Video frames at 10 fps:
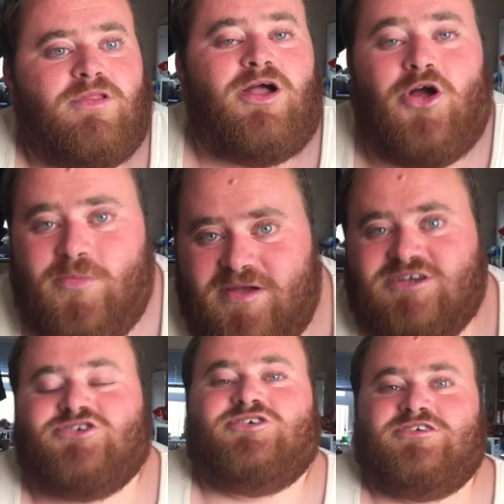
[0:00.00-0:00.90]
hope you
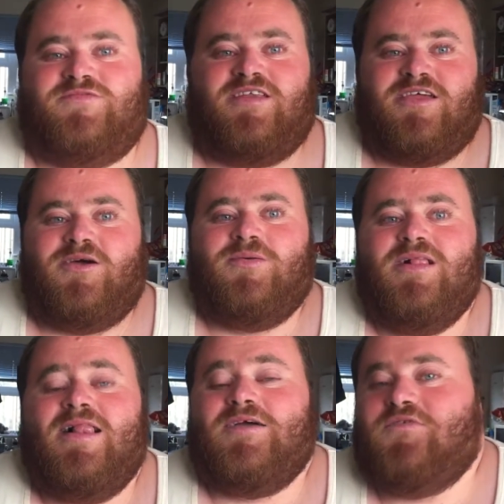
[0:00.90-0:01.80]
enjoyed this video.
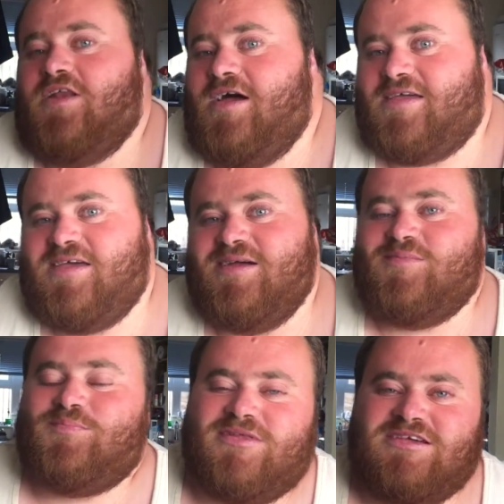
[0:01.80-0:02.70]
If you like
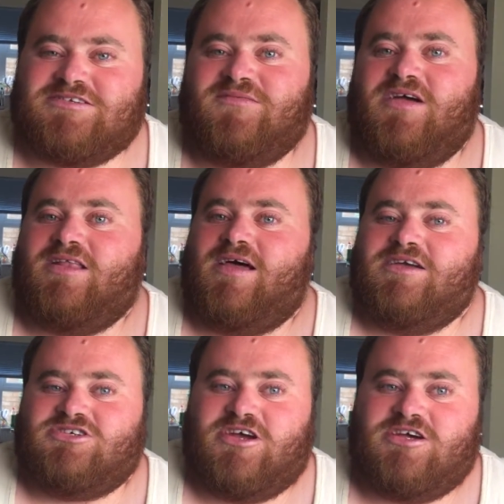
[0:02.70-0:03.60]
it, please give it a
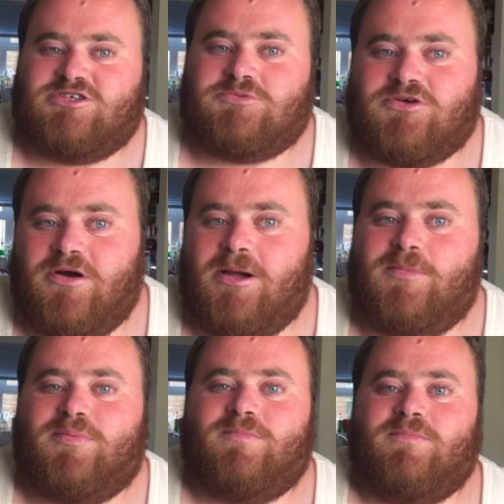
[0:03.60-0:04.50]
like, share, and
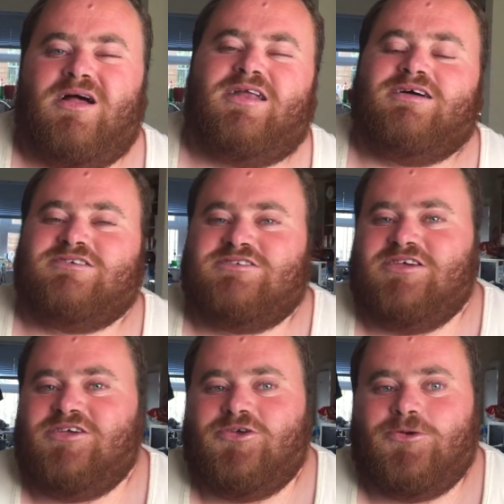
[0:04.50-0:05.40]
subscribe, and I'll
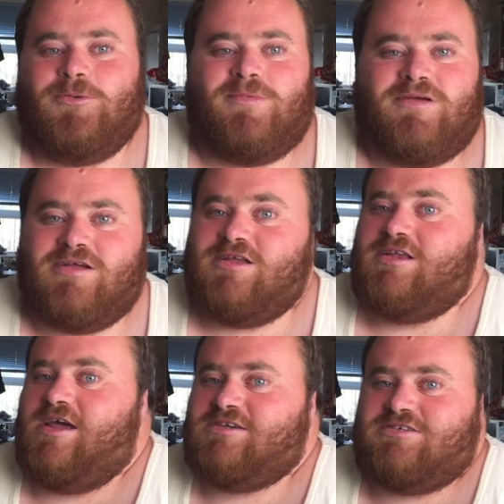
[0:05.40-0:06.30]
see you
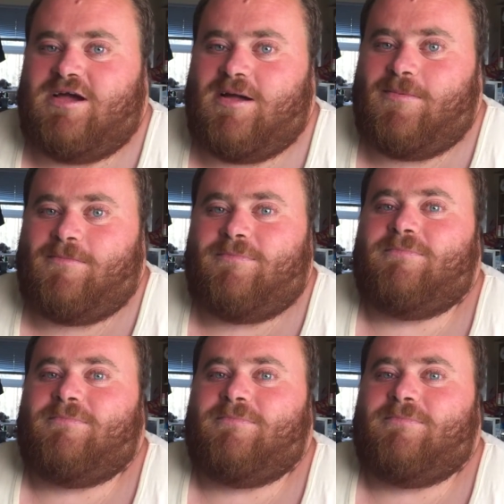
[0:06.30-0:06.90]
next time.